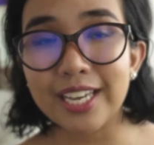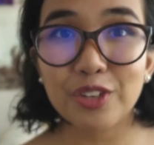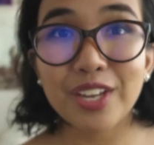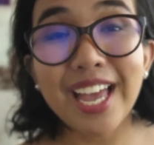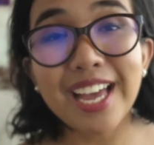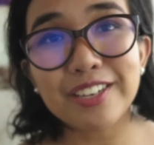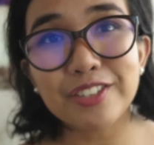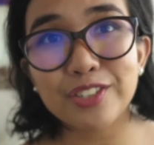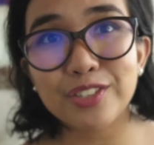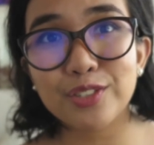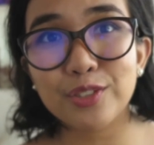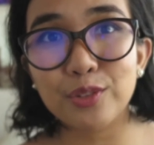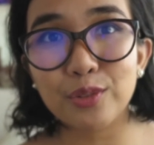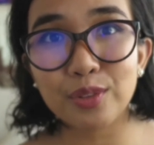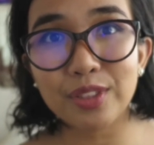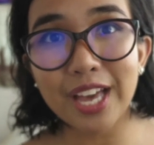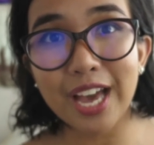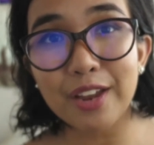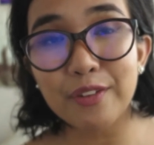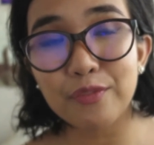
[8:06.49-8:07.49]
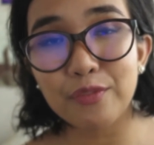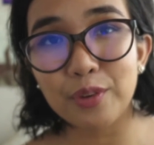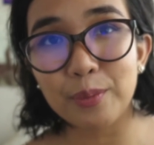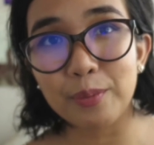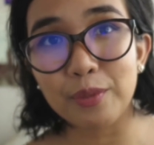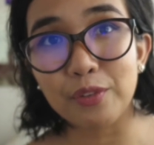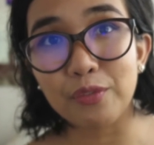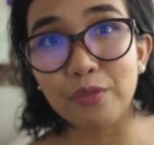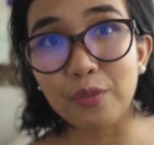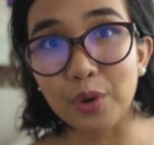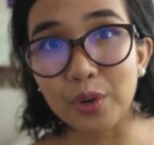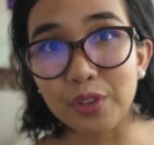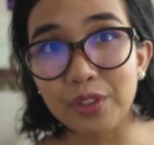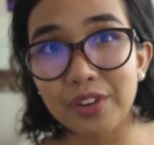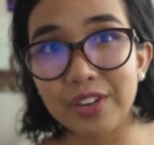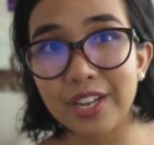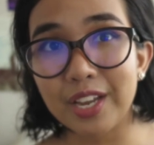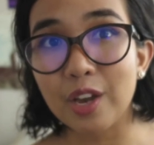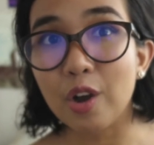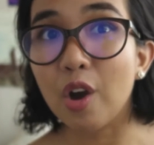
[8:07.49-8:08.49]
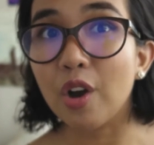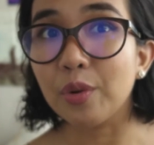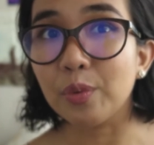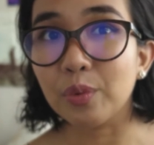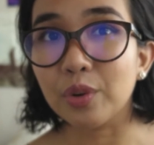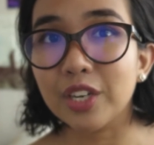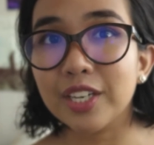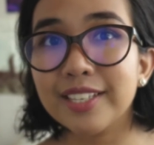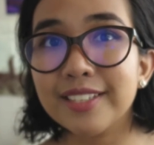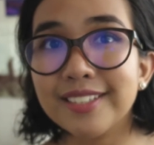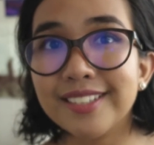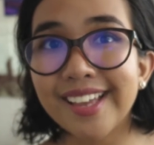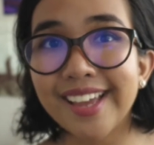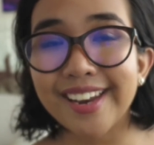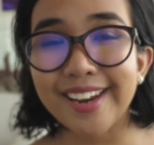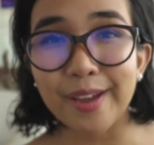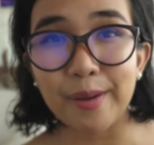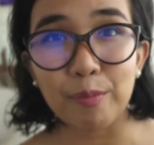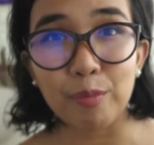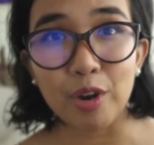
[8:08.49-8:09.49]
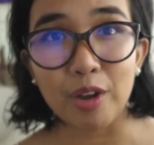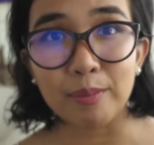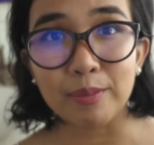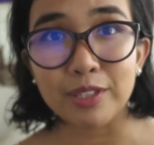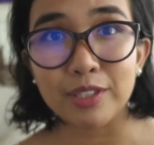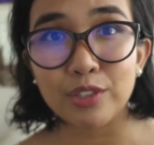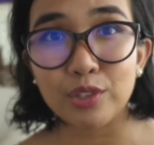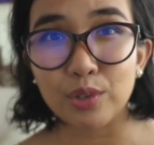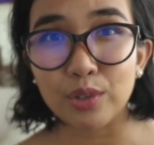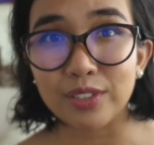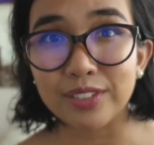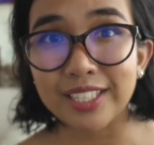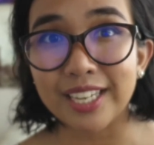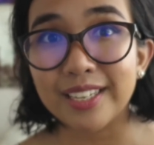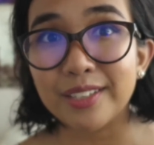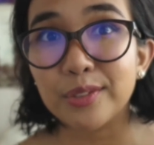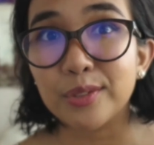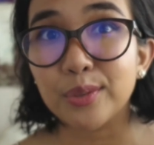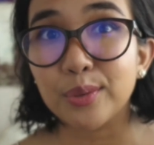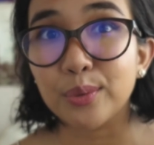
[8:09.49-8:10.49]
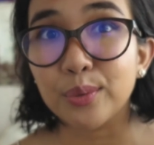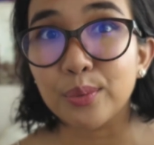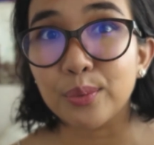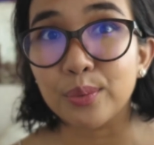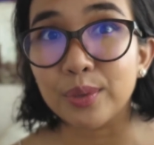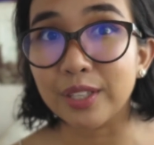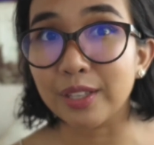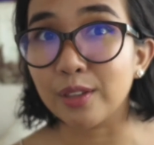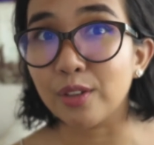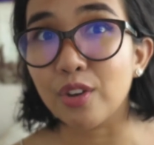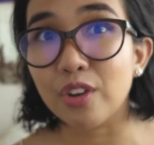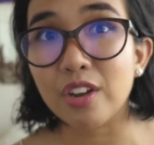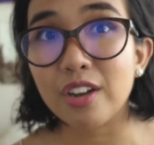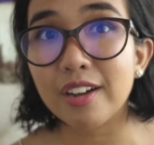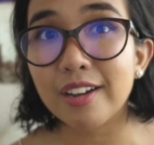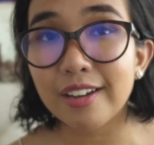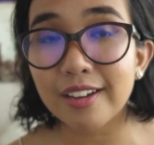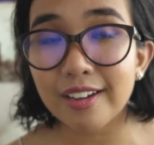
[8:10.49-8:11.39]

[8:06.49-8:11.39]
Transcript: So yeah, just do that from the fourth day onwards, and I promise your tattoo will look